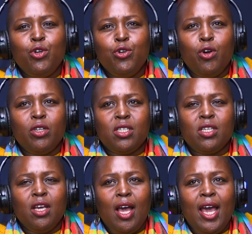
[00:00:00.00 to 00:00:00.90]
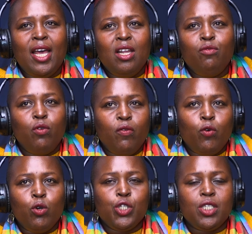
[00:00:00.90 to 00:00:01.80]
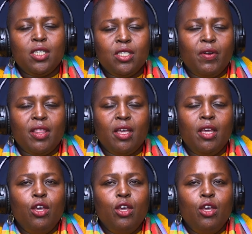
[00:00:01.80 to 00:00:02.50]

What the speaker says: you're not higher level of consciousness rather.